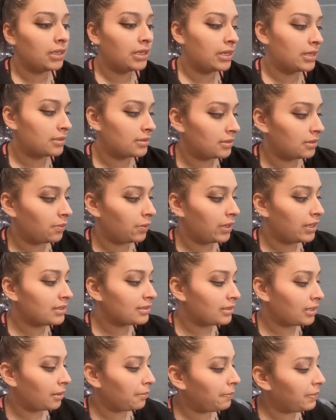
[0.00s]
Y este, voy a
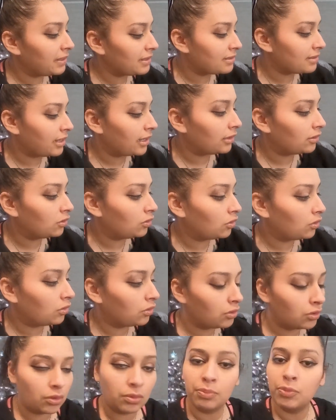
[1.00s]
estar
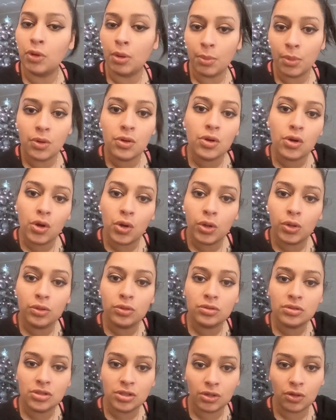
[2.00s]
pasando promo
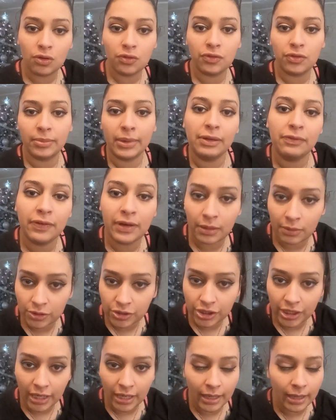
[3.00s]
codes, you know, for my flower
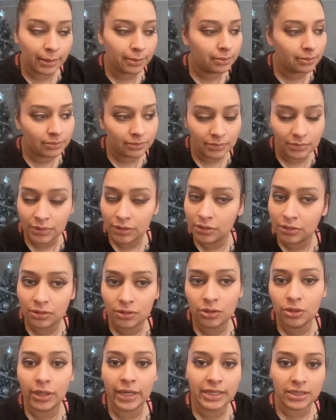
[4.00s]
shop.
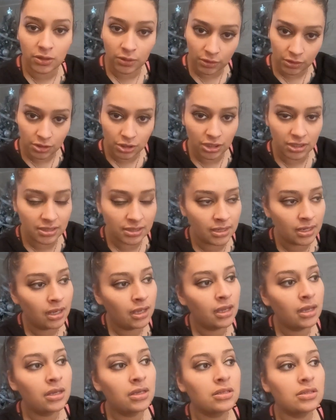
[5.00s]
You guys know the jizz.
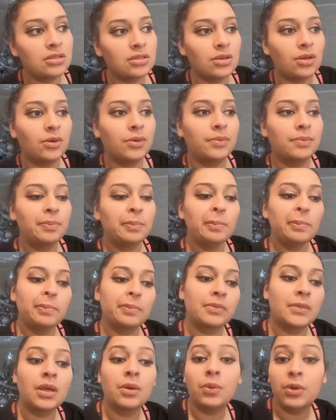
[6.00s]
So
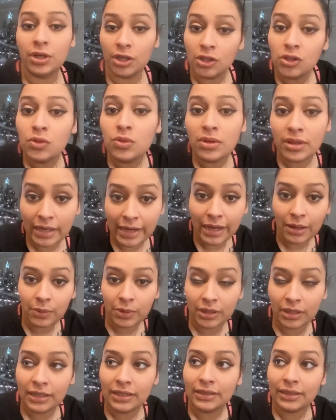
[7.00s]
we're gonna do that. We're
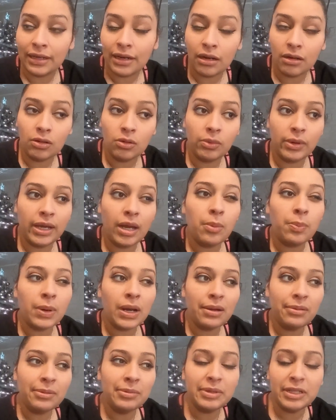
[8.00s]
gonna get that out of the way. I'll
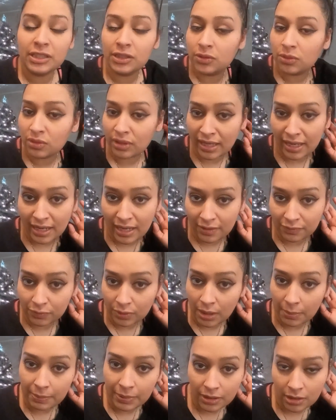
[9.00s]
probably do that
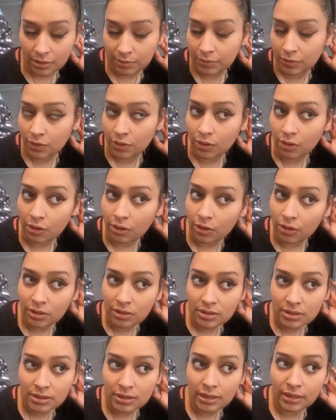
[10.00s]
after I pick up the
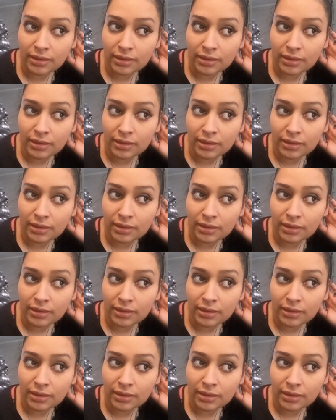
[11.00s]
girls.